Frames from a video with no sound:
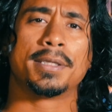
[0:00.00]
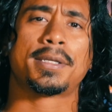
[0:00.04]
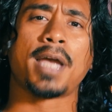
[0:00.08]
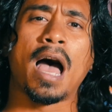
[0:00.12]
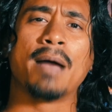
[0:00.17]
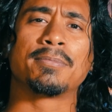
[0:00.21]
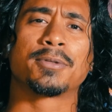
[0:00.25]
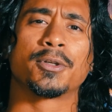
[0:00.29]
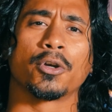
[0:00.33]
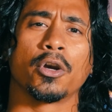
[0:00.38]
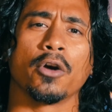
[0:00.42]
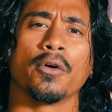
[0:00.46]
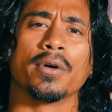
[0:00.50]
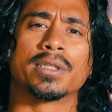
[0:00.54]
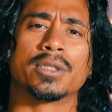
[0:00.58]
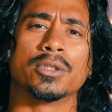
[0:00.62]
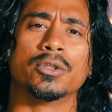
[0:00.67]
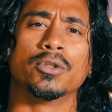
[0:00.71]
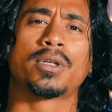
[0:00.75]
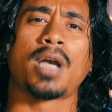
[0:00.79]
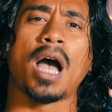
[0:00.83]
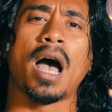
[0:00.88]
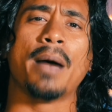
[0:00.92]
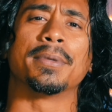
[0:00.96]
Tom Segura's
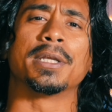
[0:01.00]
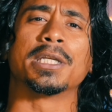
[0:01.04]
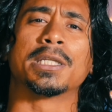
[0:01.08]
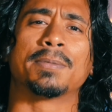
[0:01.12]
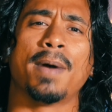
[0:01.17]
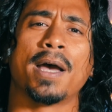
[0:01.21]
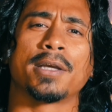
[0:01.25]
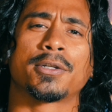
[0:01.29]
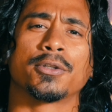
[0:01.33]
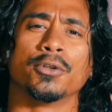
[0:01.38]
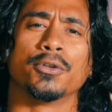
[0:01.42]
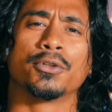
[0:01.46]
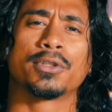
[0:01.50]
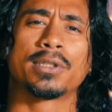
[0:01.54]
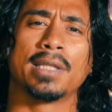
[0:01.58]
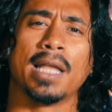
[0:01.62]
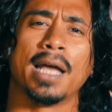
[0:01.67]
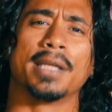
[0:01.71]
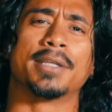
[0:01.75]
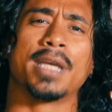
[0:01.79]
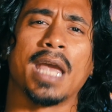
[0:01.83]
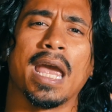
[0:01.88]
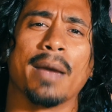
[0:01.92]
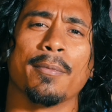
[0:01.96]
new comedy special,
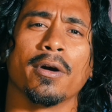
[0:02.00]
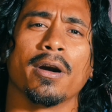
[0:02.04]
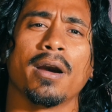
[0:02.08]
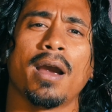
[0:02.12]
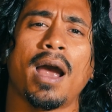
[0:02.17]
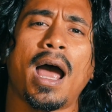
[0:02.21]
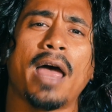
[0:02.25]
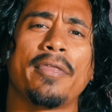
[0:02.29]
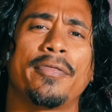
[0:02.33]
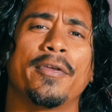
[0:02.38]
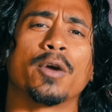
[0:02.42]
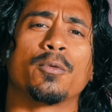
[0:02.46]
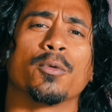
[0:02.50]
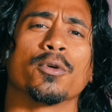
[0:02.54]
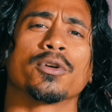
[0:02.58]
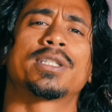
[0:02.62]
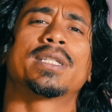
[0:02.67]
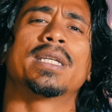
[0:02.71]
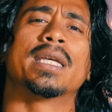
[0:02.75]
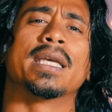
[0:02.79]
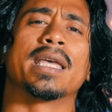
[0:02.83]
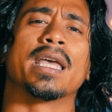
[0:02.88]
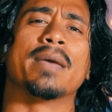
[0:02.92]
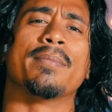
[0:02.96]
Sledgehammer, I think we're
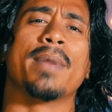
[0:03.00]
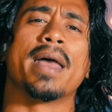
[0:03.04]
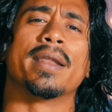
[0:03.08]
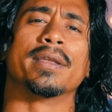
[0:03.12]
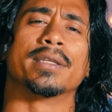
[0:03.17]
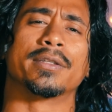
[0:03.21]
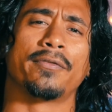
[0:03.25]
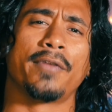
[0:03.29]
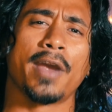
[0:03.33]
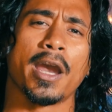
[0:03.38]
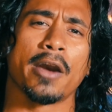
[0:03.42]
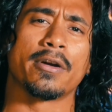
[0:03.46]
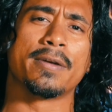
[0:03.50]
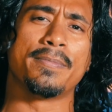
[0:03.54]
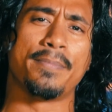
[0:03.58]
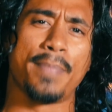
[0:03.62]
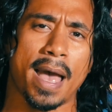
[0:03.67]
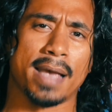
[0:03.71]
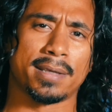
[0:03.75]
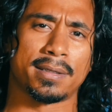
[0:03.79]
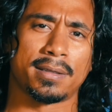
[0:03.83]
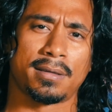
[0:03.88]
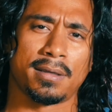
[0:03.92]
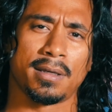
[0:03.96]
seeing him at his very
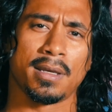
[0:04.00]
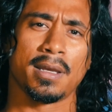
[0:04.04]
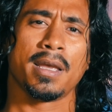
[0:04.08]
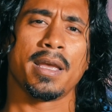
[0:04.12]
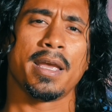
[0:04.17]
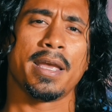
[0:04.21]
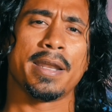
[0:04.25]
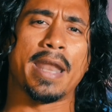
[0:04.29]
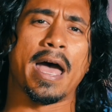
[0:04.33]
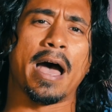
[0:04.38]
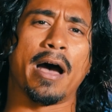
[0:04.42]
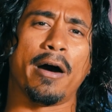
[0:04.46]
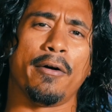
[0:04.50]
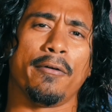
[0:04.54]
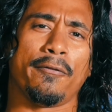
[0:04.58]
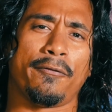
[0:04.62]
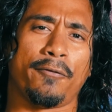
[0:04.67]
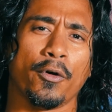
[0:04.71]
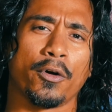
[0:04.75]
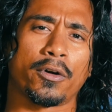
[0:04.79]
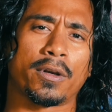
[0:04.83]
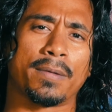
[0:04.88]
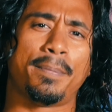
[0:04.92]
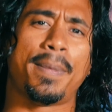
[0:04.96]
best. Now,
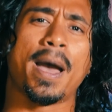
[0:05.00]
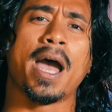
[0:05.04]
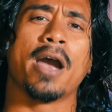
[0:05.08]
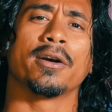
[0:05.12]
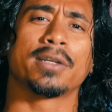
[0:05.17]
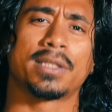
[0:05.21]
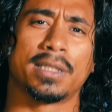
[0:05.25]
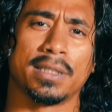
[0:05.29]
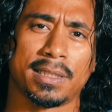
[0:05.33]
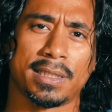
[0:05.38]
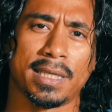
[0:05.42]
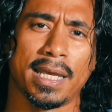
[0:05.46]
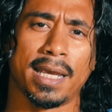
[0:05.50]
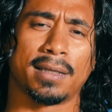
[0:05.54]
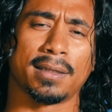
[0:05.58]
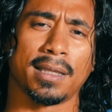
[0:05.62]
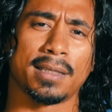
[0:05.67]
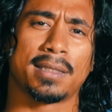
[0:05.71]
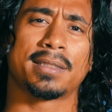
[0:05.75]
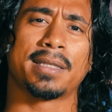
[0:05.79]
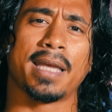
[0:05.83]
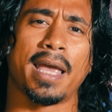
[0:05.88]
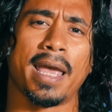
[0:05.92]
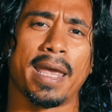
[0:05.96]
for comparison's sake,
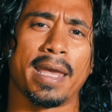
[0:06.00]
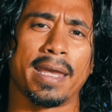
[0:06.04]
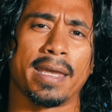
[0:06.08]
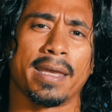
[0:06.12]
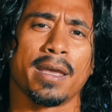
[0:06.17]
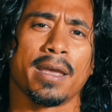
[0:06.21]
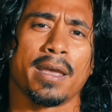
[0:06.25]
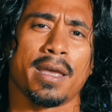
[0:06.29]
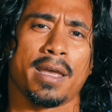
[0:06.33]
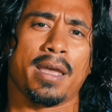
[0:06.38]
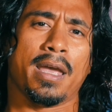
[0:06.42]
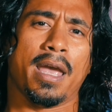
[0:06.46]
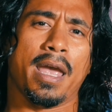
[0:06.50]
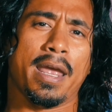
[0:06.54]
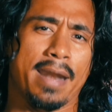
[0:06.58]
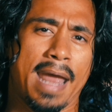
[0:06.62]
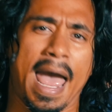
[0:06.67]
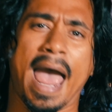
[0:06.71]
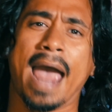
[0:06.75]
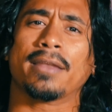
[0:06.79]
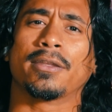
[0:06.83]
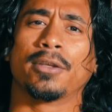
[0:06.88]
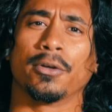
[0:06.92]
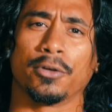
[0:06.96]
let's say an
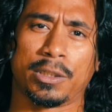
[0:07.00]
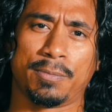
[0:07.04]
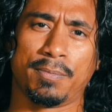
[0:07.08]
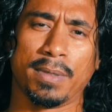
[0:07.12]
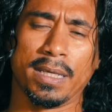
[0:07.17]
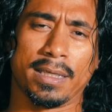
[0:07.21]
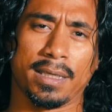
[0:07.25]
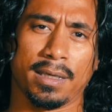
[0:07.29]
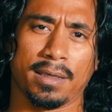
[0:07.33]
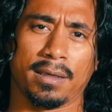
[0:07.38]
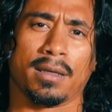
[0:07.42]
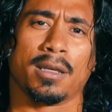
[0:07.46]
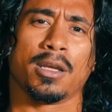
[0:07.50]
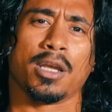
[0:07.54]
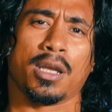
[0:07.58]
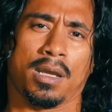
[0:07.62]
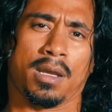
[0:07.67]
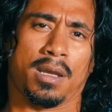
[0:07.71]
actor speaking.